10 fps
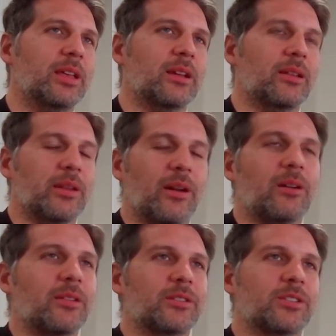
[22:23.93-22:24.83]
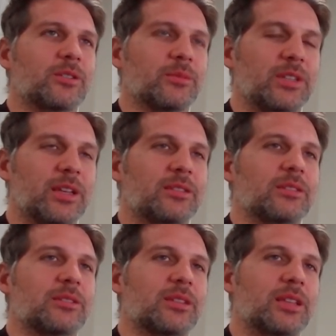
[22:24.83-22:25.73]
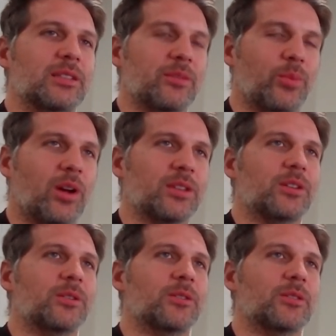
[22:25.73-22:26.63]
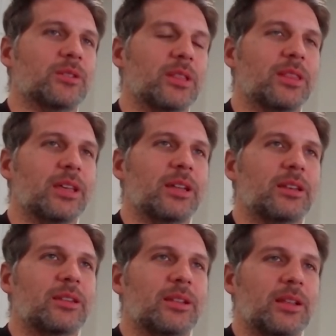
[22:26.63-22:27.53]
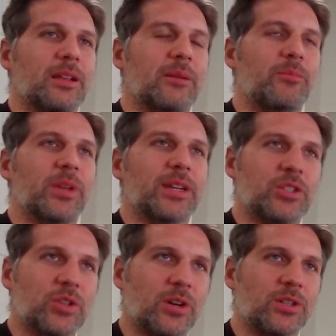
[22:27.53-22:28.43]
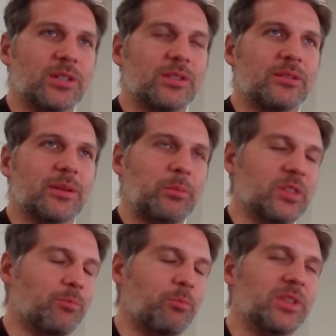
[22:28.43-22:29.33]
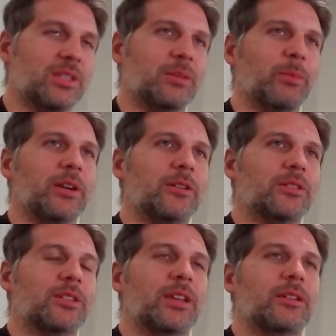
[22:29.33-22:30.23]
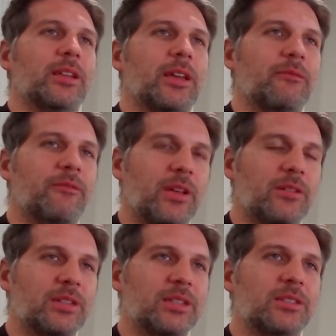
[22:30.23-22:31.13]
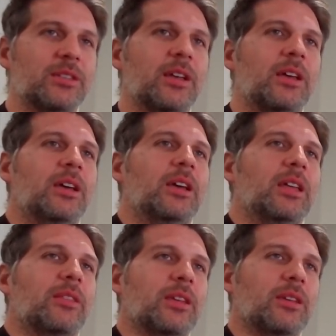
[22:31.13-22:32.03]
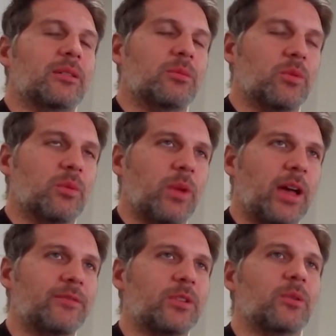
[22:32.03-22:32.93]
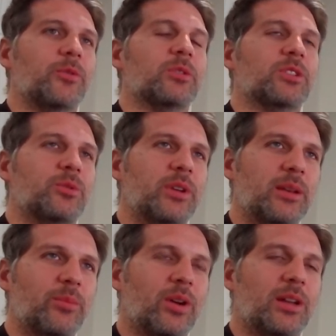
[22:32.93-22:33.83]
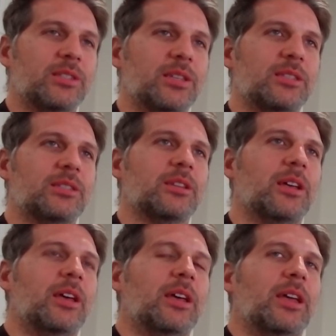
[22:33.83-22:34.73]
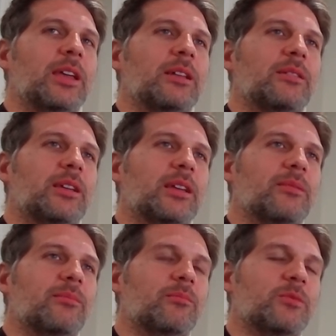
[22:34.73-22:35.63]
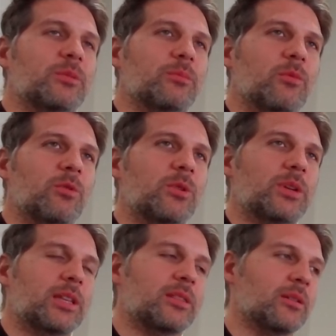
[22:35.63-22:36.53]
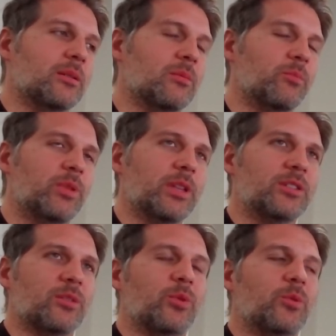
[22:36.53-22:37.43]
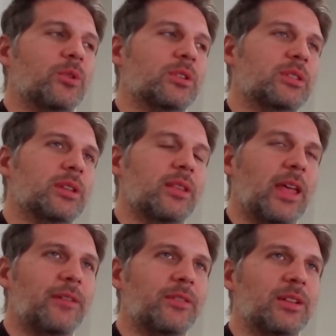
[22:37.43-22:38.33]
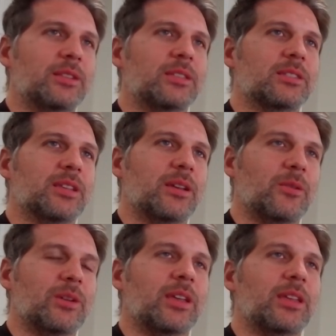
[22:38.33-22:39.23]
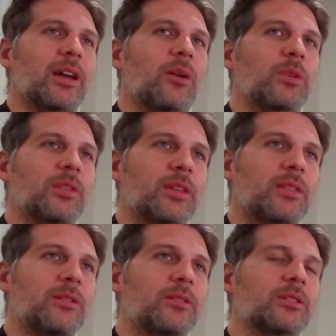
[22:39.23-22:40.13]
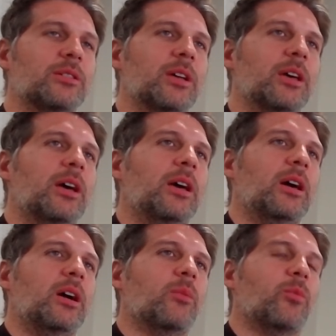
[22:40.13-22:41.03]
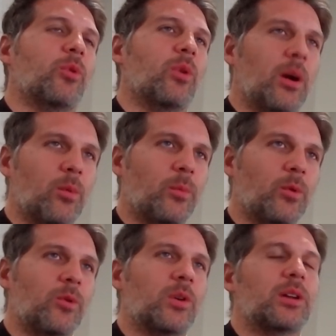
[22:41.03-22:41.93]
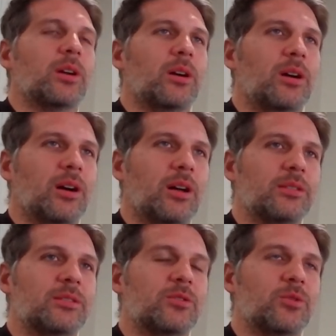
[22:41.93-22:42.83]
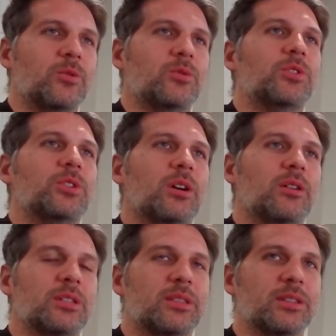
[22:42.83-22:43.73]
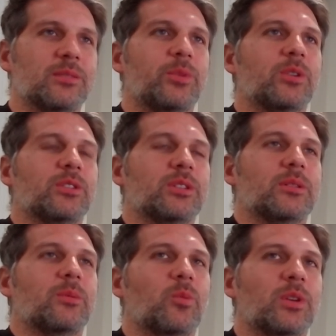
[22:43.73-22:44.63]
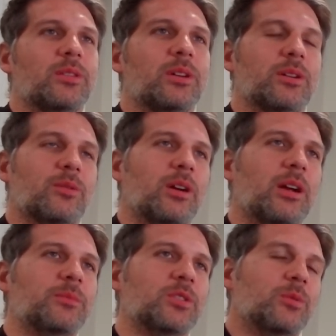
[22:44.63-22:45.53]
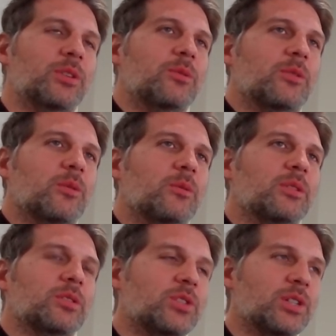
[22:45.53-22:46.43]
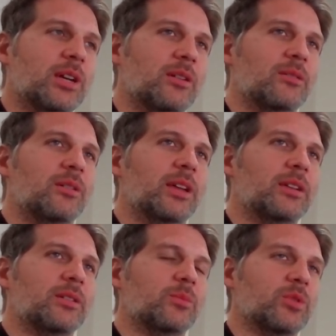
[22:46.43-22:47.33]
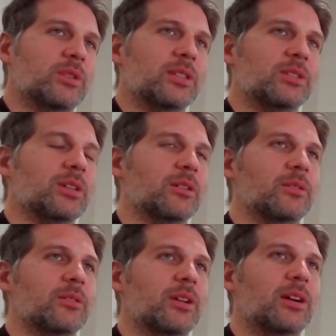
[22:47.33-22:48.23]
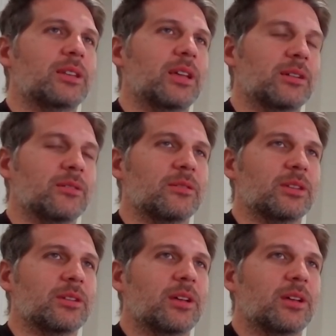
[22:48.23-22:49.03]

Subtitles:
in all other circumstances, it's the prosecutors that make charges, like misdemeanors and felonies. They have to go through a screening process and look at the police reports and evidence and say, okay, yeah, we think there's probable cause to charge this person with a crime. So when you go to jail and you're booked in jail, you're not technically